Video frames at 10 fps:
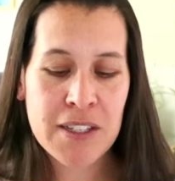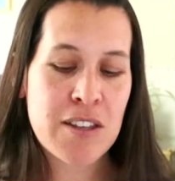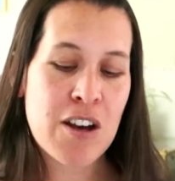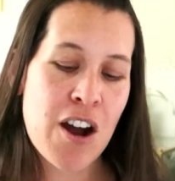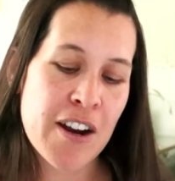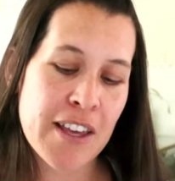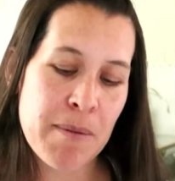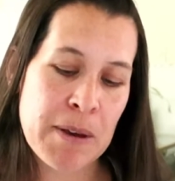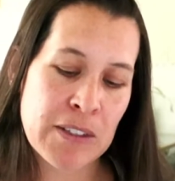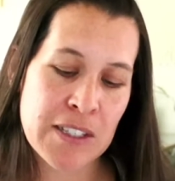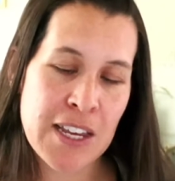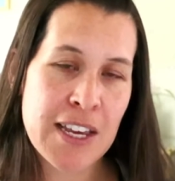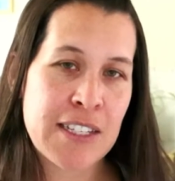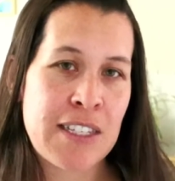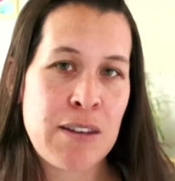the card came out to
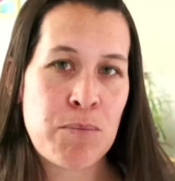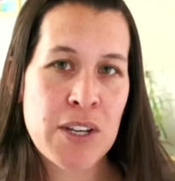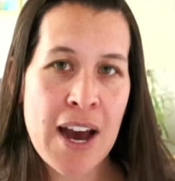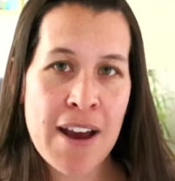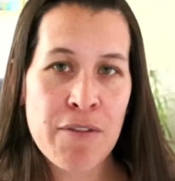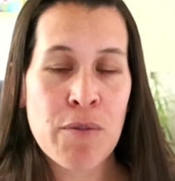take a deep dive.